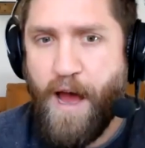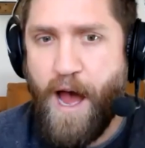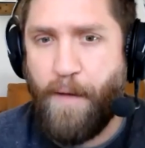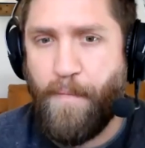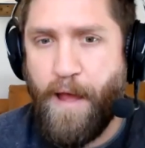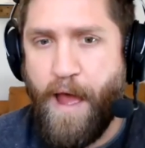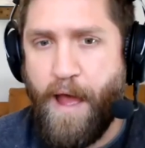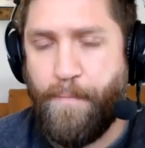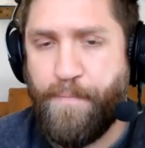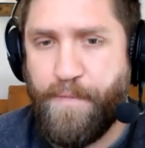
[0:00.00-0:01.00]
Um,
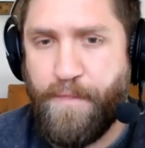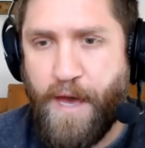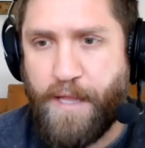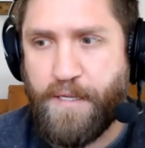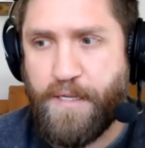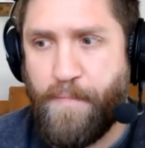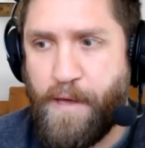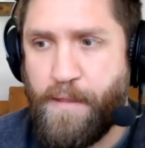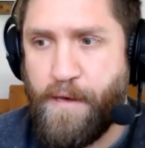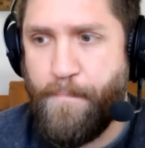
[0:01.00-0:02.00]
and that's
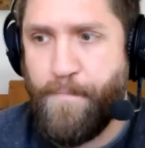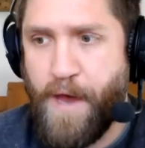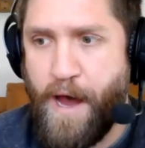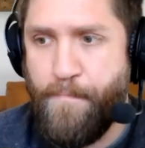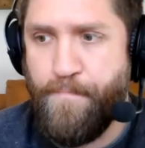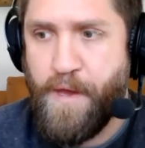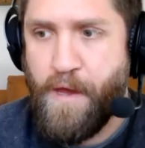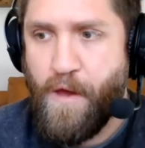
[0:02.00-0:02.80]
something that um,